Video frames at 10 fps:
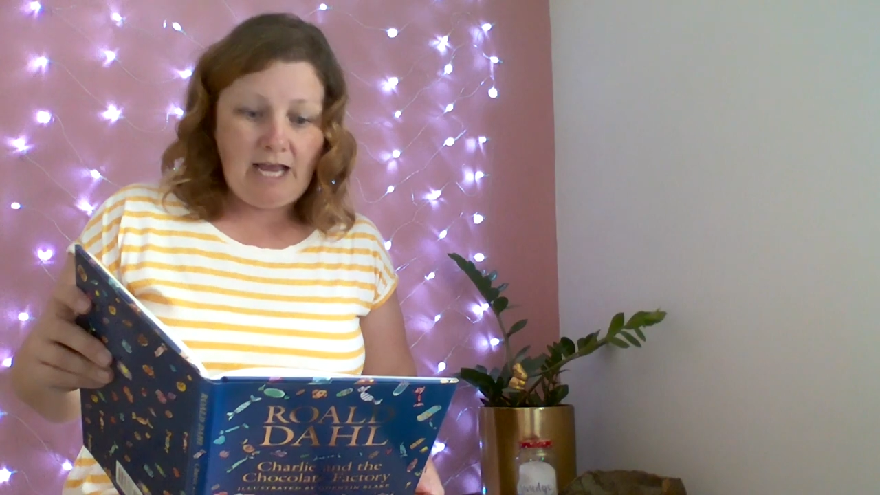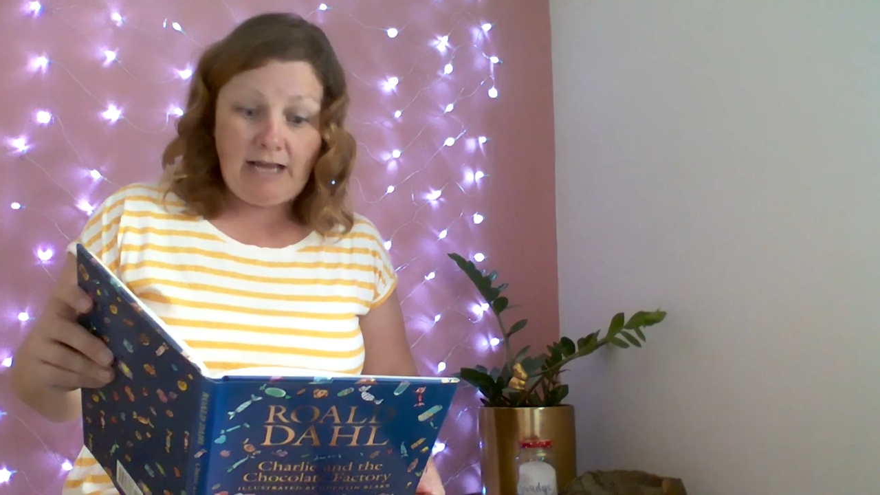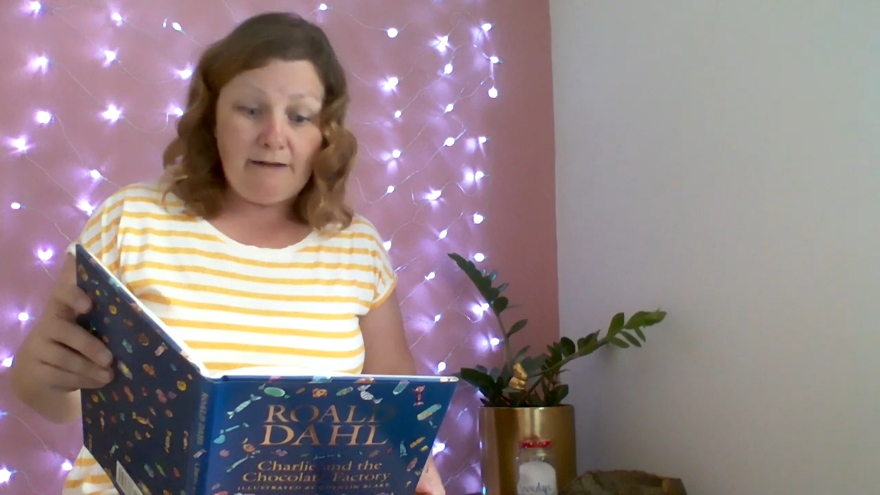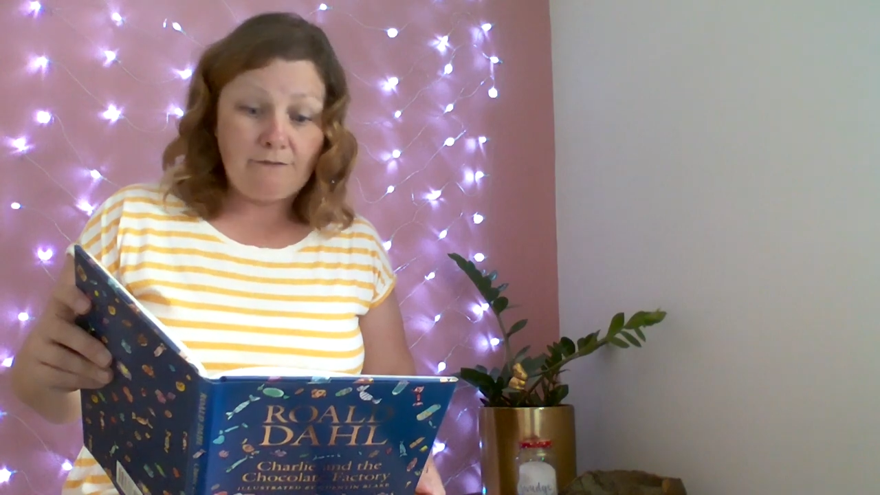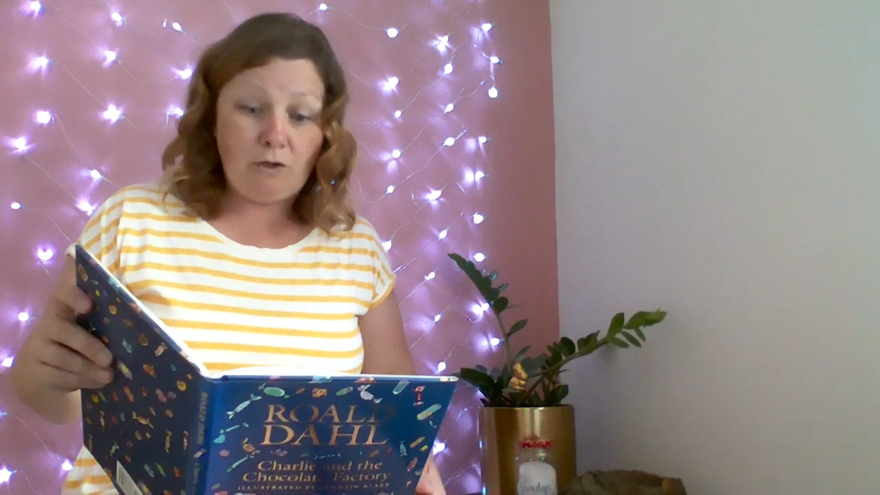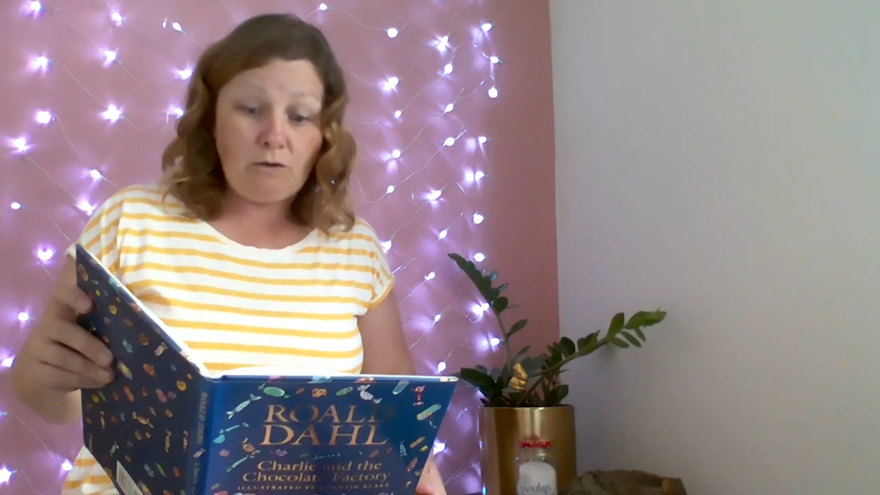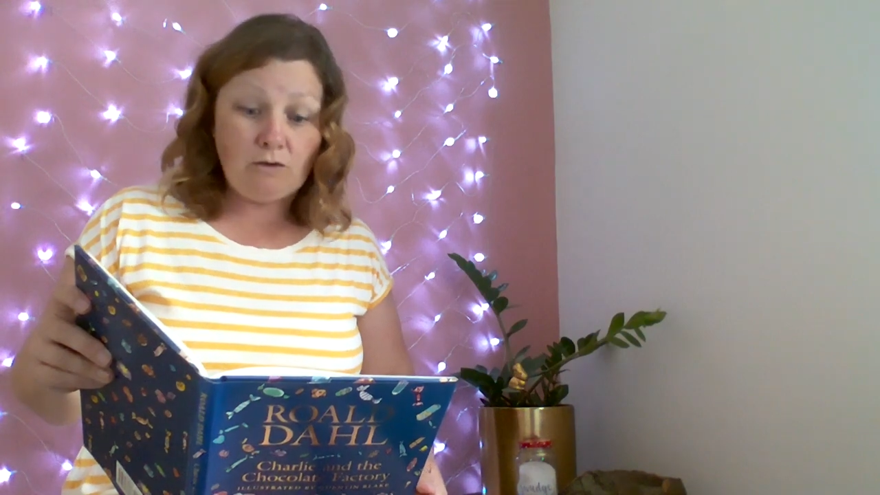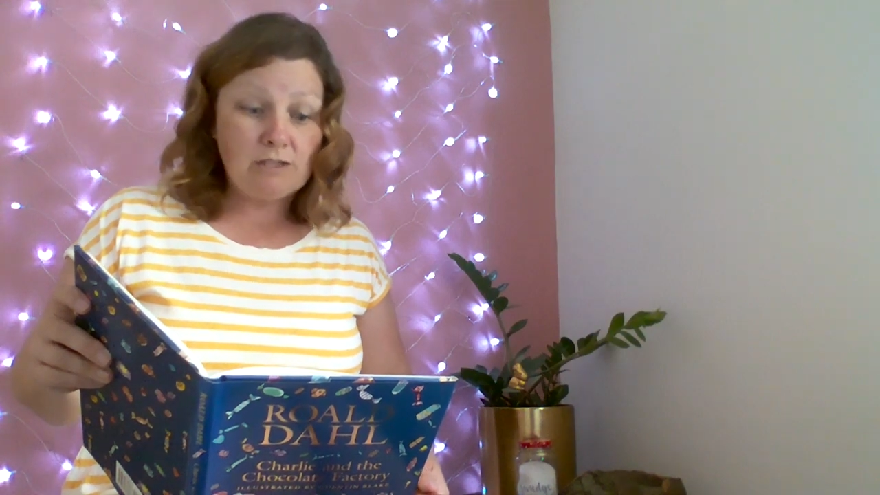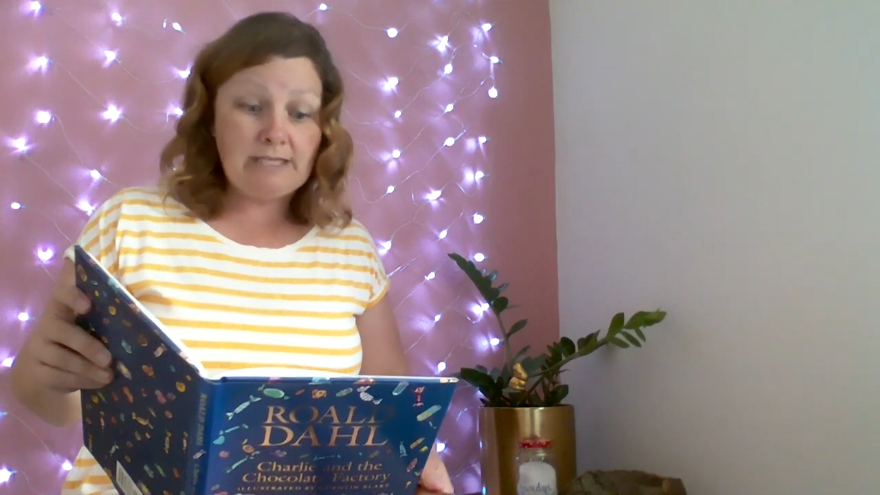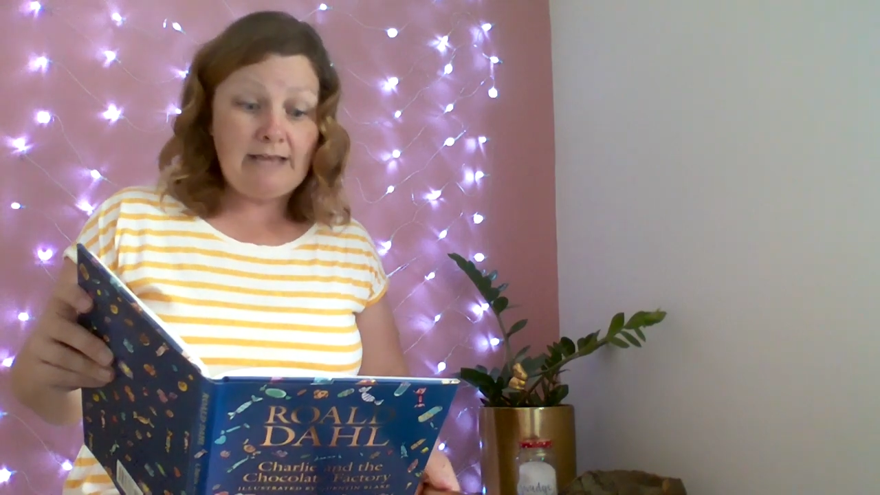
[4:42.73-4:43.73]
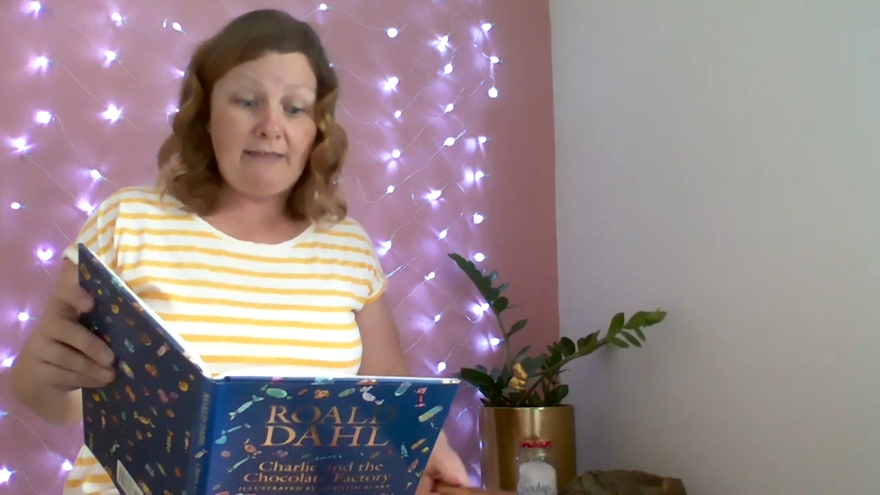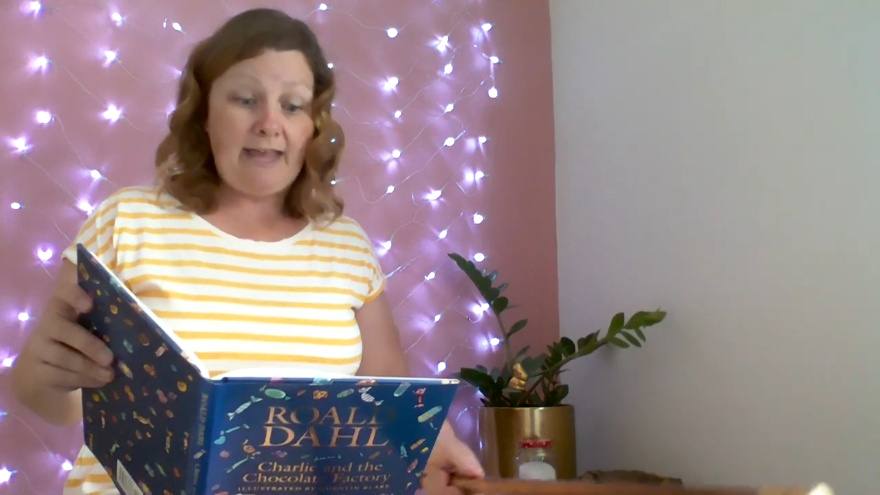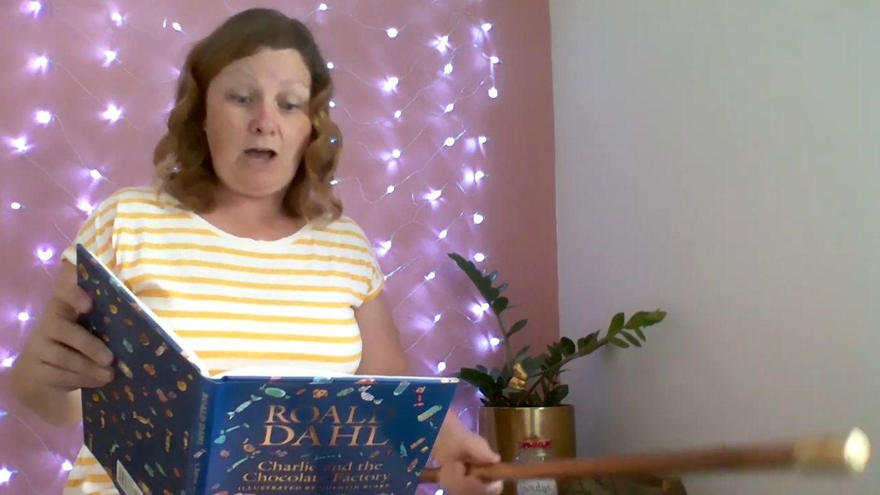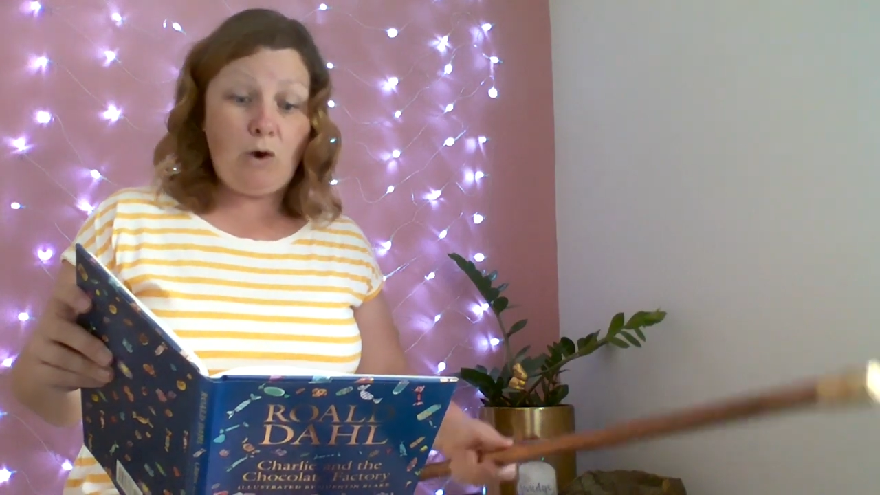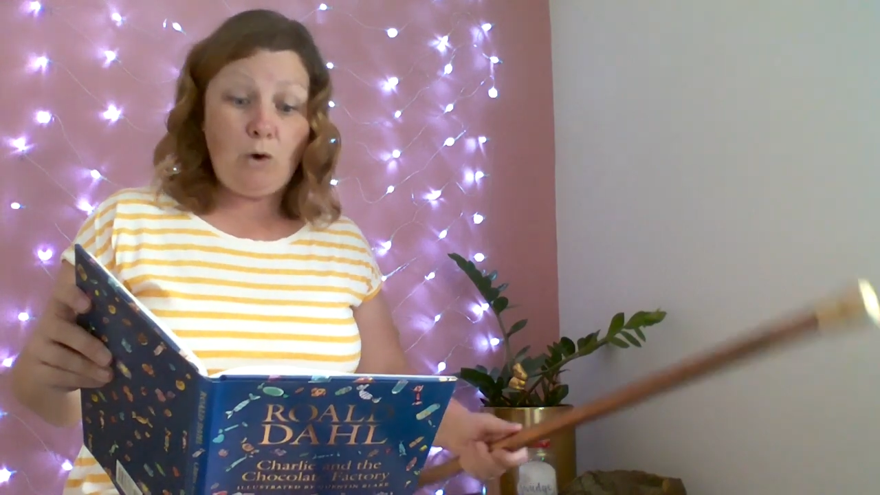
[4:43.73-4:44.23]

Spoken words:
and of course they are